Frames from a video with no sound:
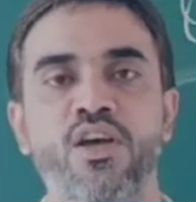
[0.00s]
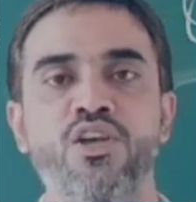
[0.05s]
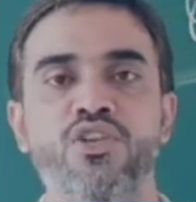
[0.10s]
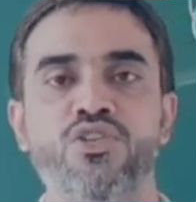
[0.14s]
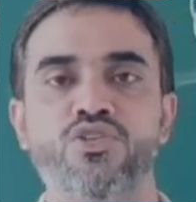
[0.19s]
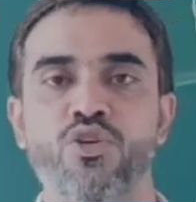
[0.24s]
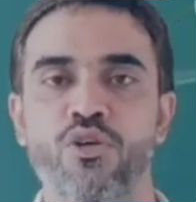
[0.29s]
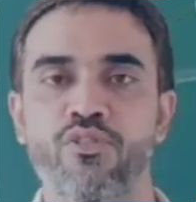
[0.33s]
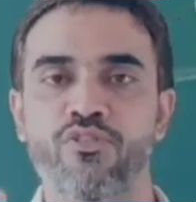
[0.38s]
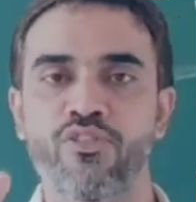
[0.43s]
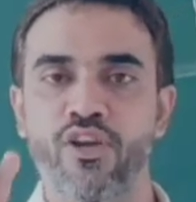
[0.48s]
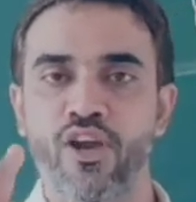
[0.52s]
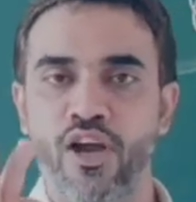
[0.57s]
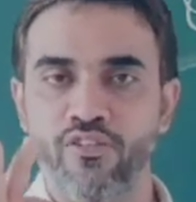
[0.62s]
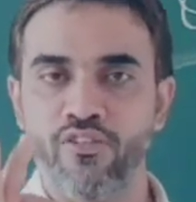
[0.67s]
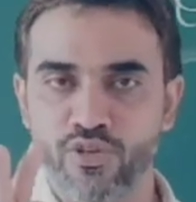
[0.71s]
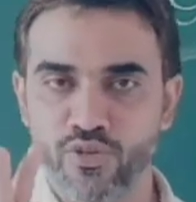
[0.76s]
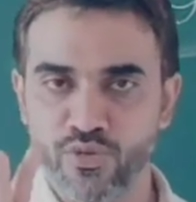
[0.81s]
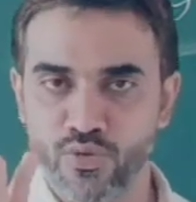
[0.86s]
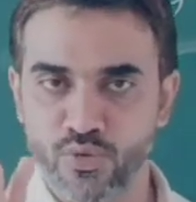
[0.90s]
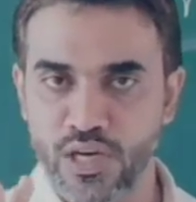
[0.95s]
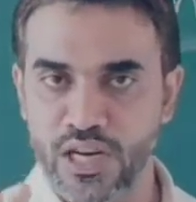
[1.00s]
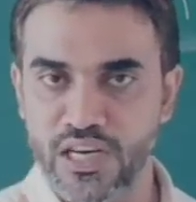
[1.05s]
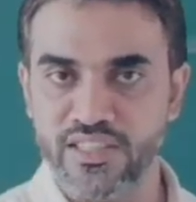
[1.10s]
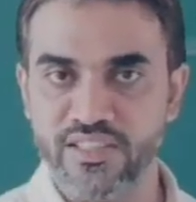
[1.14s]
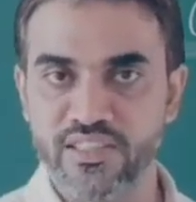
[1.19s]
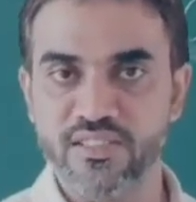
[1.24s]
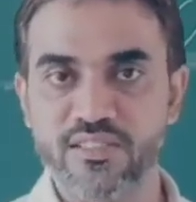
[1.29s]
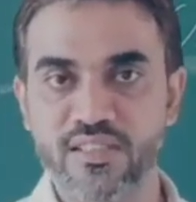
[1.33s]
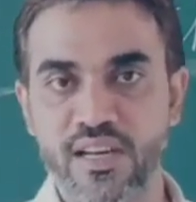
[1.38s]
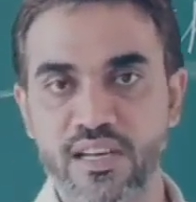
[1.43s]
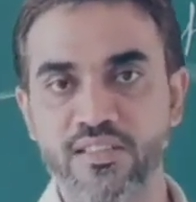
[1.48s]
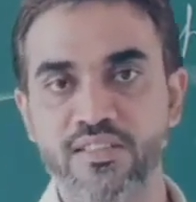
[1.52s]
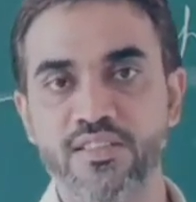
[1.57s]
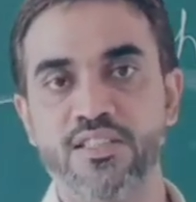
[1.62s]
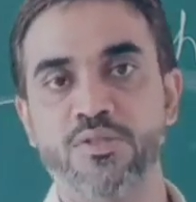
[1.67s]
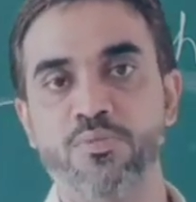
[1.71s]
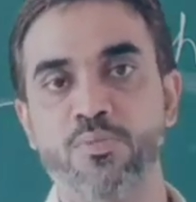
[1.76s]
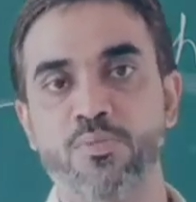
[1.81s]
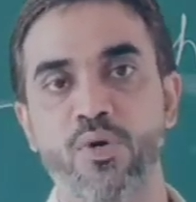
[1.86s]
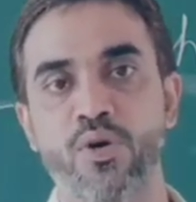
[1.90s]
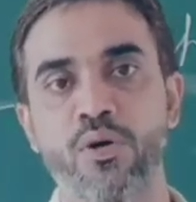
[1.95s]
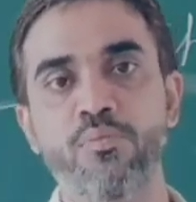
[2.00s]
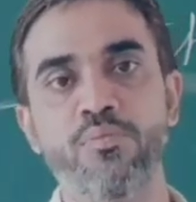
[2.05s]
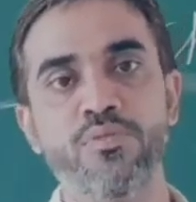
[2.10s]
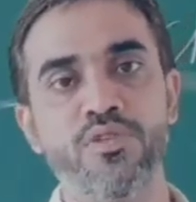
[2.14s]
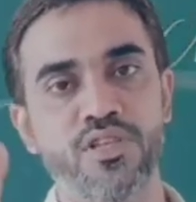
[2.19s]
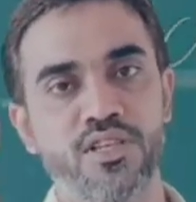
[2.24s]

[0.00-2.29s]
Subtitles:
So, if you have to understand this poem,